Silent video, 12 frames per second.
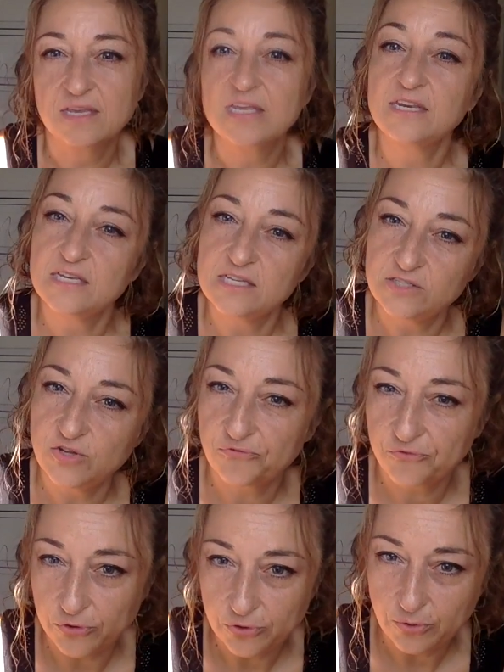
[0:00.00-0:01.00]
it easier
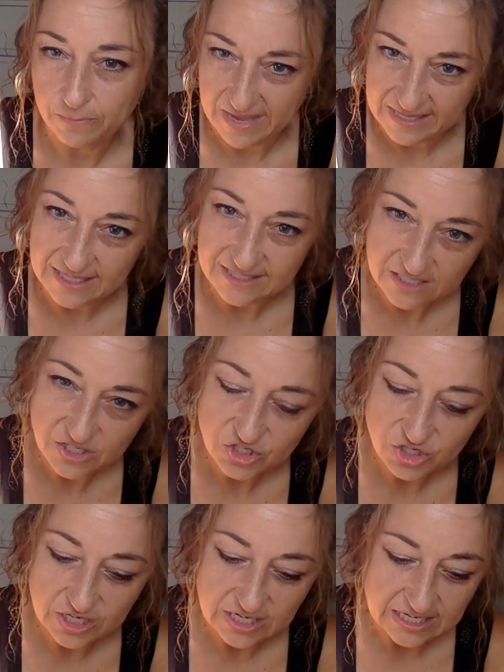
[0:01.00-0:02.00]
for you to make the
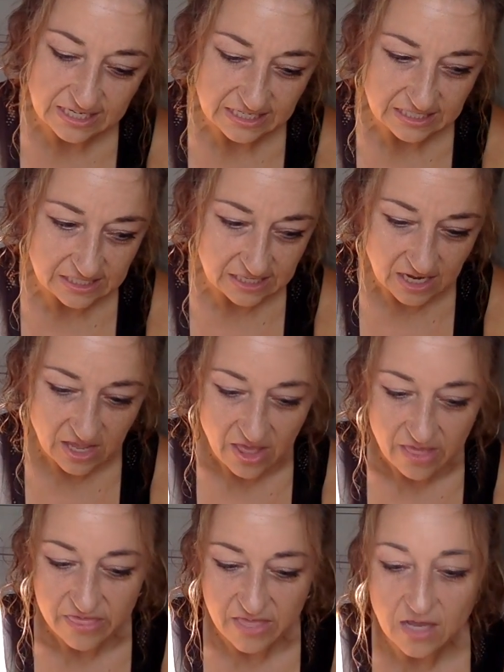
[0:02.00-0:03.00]
decision is
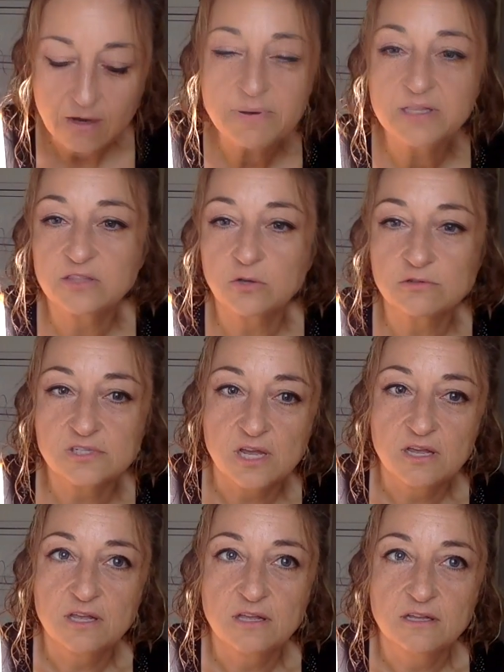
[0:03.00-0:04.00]
think about those
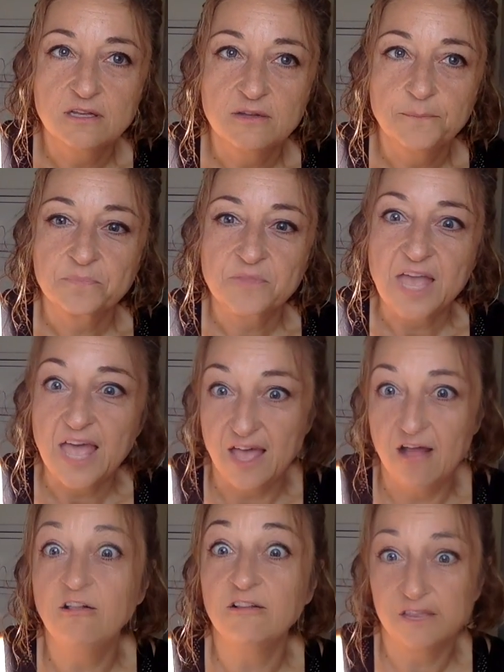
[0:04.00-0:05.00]

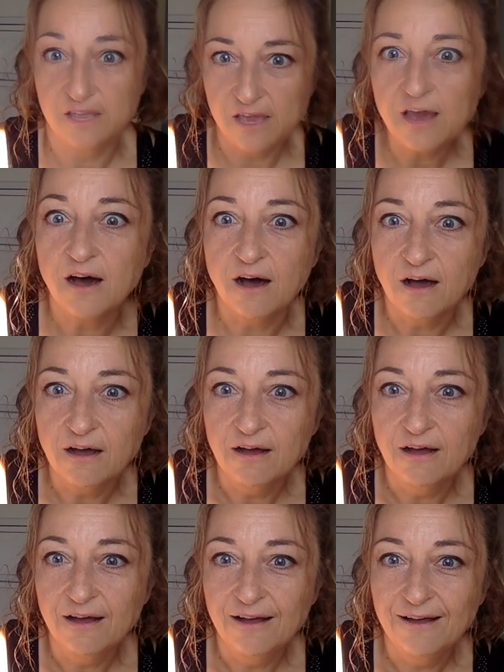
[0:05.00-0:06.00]
hell yeah
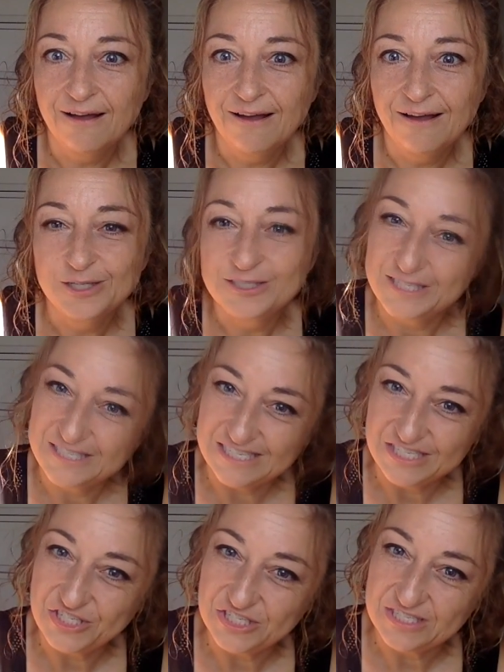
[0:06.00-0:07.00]

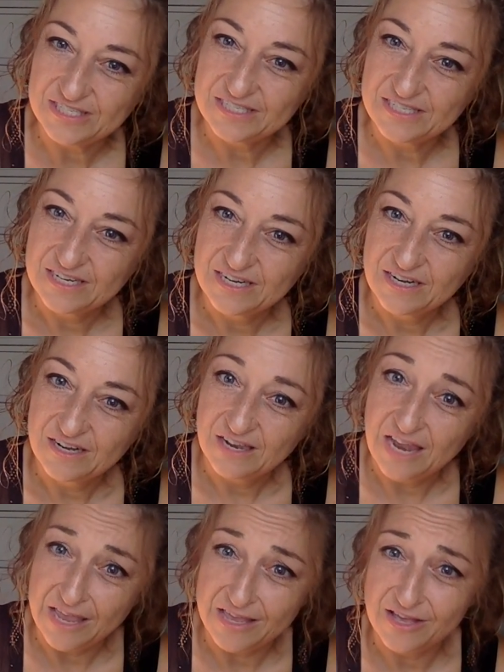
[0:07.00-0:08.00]
decisions,
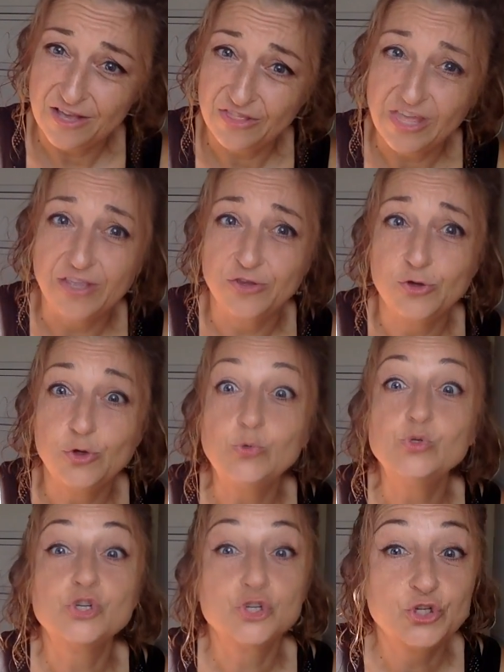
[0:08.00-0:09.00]
like that you
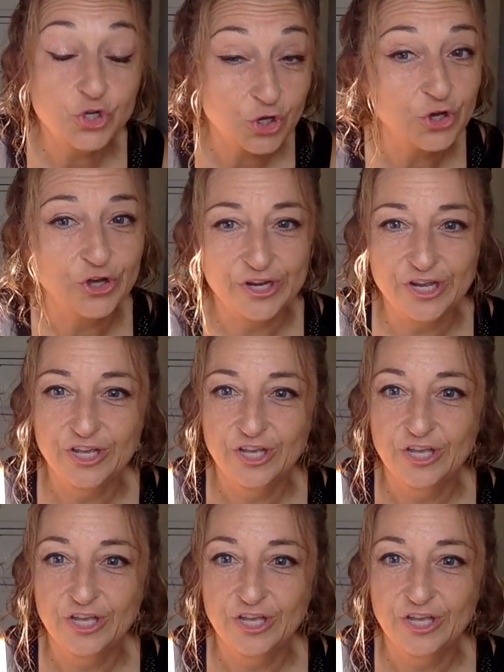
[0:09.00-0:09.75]
should